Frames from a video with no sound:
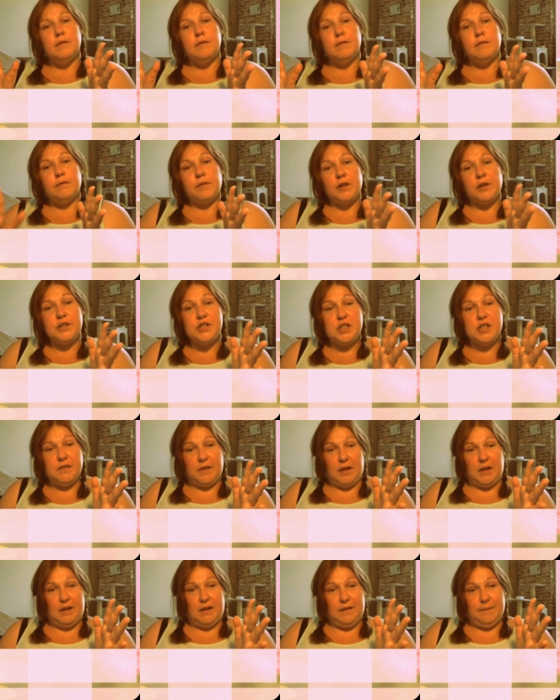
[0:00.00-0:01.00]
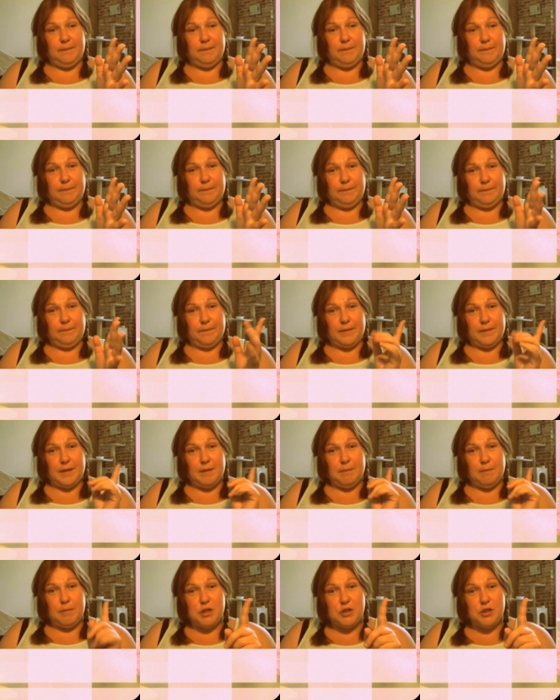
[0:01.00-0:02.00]
First of all,
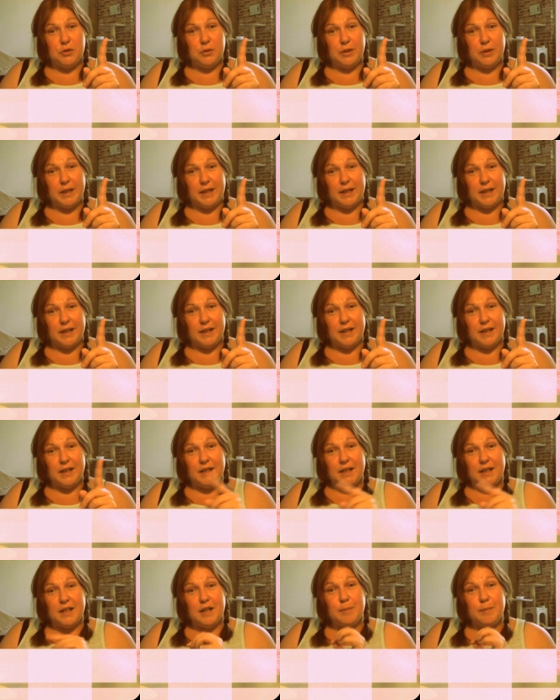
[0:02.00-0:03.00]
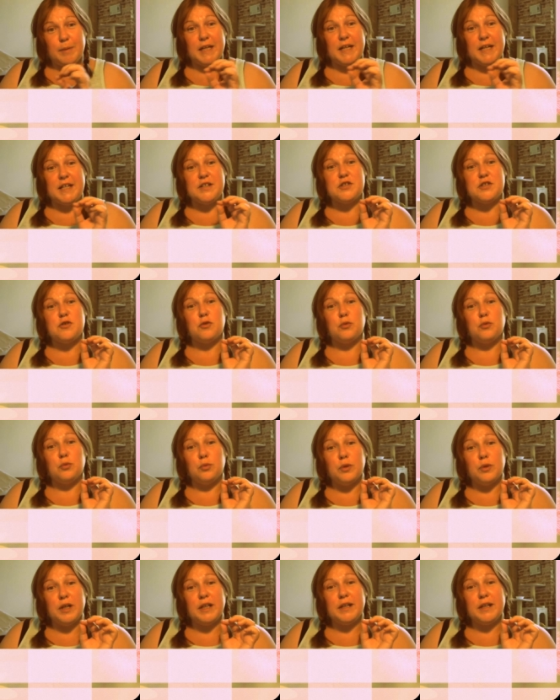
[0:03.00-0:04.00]
patchouli, it plays
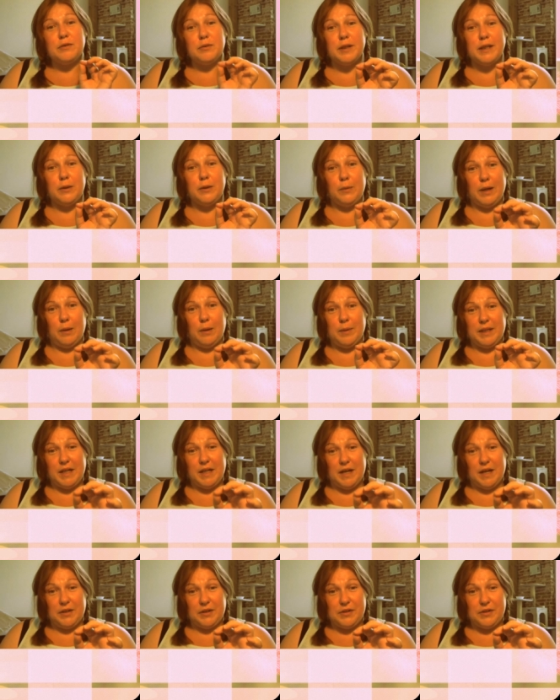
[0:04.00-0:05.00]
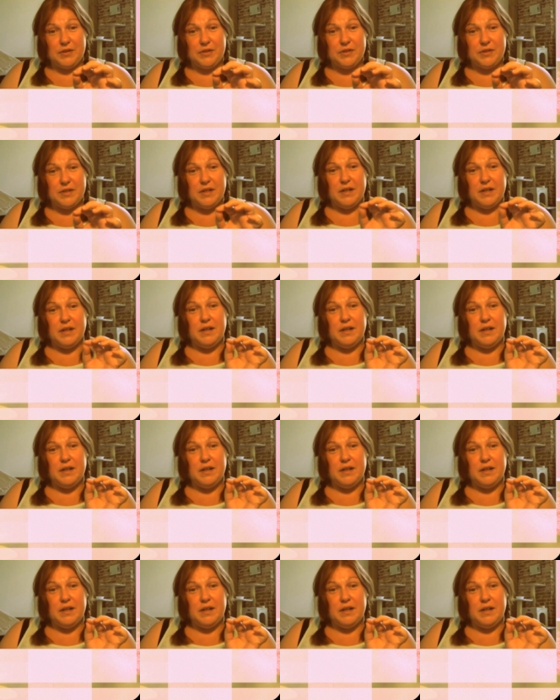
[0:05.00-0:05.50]
really, really well with others.